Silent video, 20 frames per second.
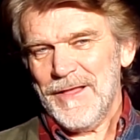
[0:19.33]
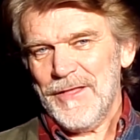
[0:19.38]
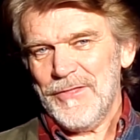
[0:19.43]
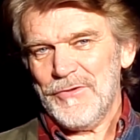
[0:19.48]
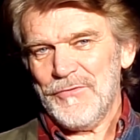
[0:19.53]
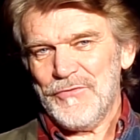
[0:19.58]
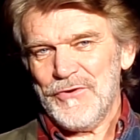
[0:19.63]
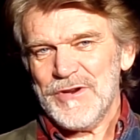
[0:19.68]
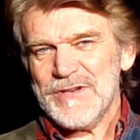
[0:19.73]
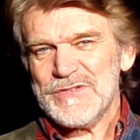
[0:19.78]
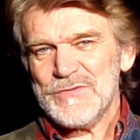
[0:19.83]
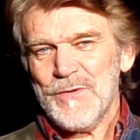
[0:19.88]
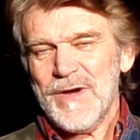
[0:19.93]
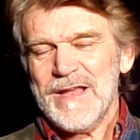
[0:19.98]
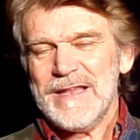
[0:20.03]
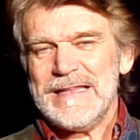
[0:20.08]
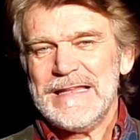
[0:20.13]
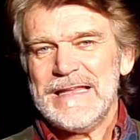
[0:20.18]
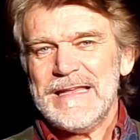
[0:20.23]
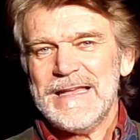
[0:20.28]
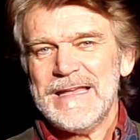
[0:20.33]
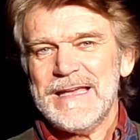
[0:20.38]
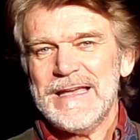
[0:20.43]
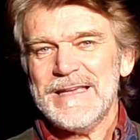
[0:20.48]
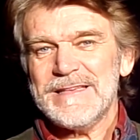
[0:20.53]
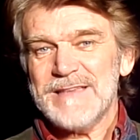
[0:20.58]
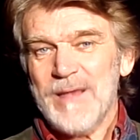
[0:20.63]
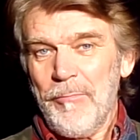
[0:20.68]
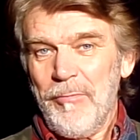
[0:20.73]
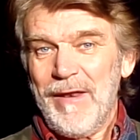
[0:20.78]
The first one
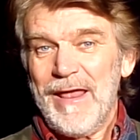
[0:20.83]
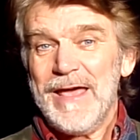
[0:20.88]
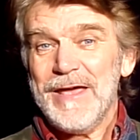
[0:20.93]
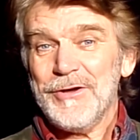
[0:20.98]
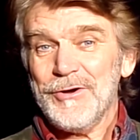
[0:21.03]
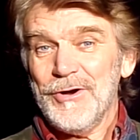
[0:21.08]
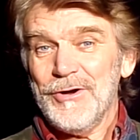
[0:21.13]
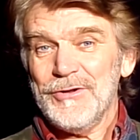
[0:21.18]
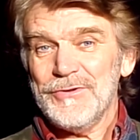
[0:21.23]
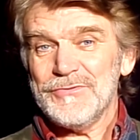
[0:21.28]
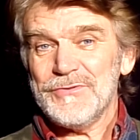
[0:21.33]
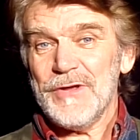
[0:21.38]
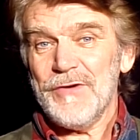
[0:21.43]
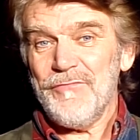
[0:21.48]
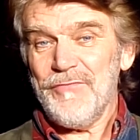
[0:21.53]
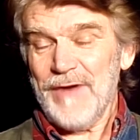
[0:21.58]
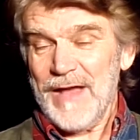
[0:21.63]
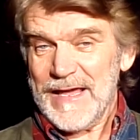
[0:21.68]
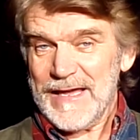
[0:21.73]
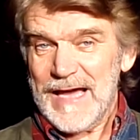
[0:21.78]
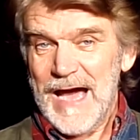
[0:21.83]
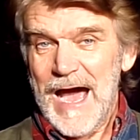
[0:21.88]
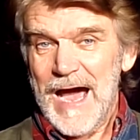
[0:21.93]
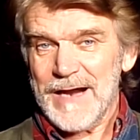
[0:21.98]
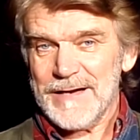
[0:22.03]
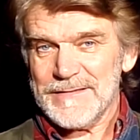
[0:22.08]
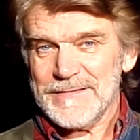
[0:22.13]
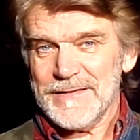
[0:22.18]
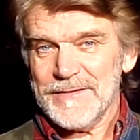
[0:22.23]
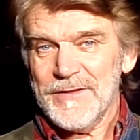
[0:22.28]
is a play called Fly
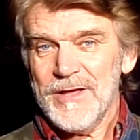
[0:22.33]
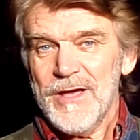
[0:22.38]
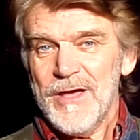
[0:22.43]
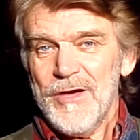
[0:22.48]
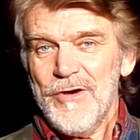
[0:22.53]
Garden,